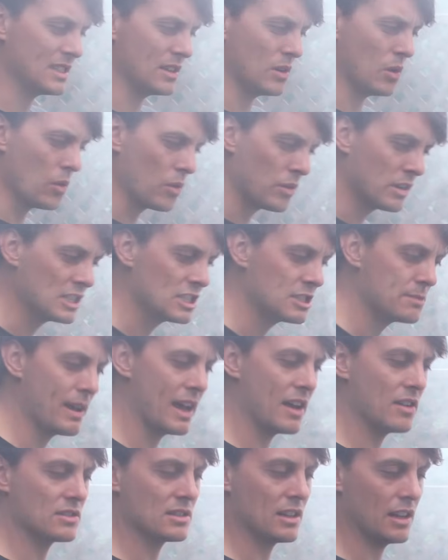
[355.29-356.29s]
It already
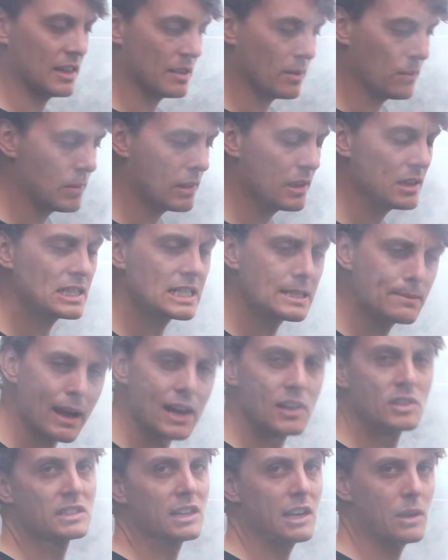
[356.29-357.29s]
smells like
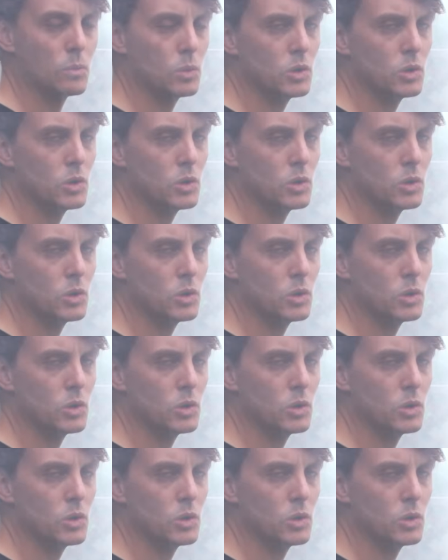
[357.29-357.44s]
smells like